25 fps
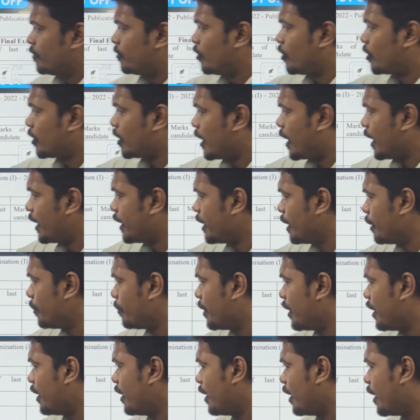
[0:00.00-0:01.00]
For
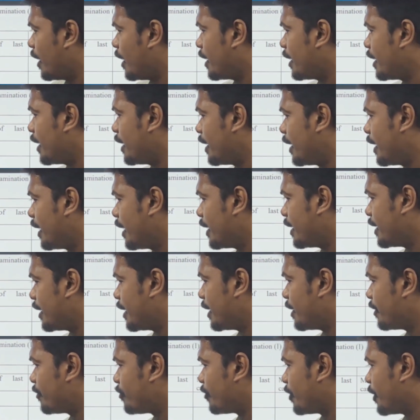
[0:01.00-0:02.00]
IMA, INA and
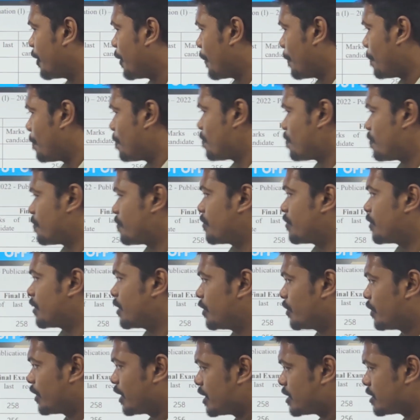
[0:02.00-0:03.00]
AFA,
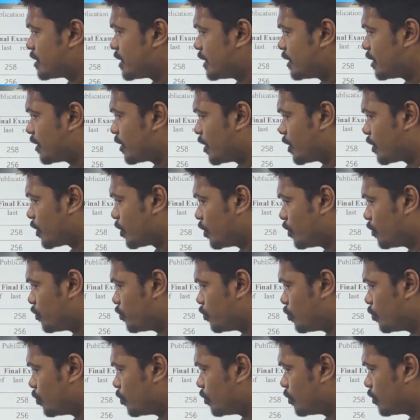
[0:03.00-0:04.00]
you can see the
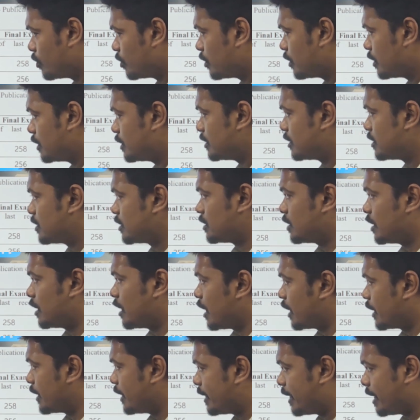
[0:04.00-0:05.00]
this is the
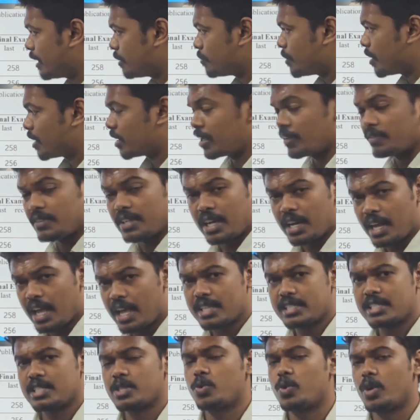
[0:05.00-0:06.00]
aggregate mark of the
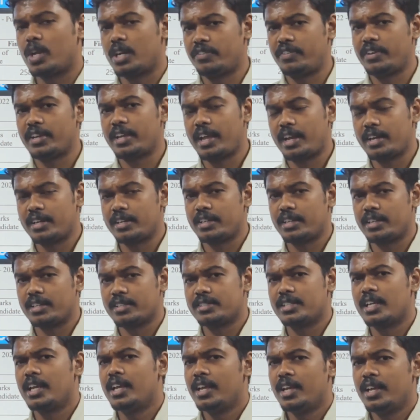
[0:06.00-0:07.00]
last qualified
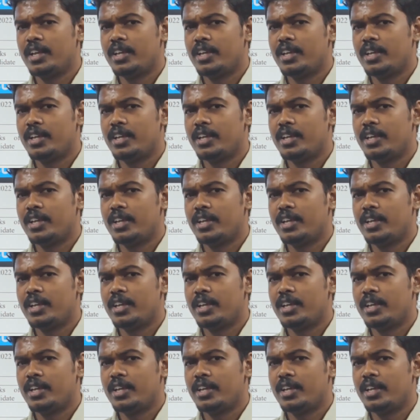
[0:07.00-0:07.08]
candidates.